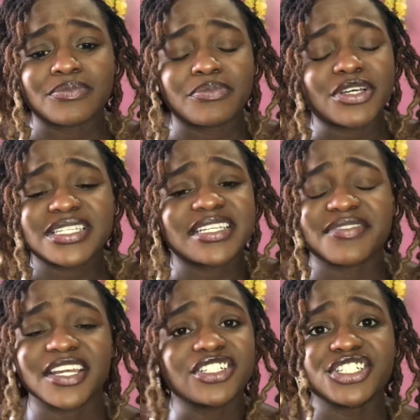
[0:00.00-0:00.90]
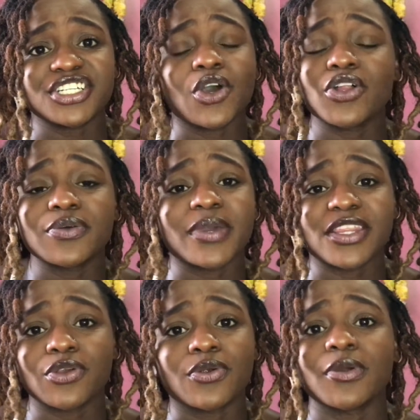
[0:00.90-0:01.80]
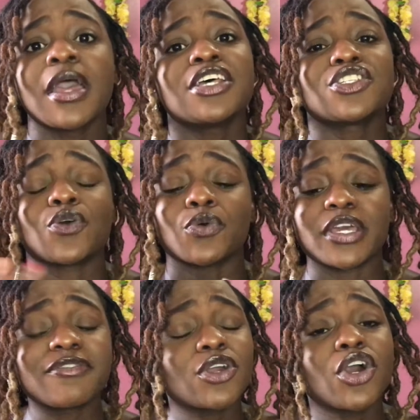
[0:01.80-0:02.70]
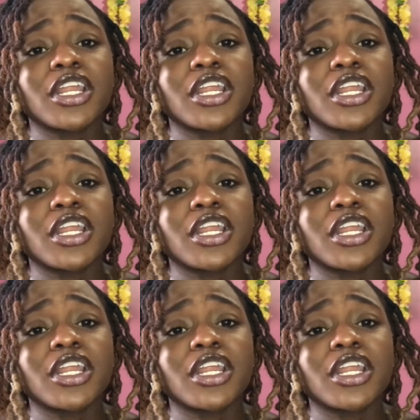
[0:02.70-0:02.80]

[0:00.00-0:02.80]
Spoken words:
Positive energy all the way through. So if you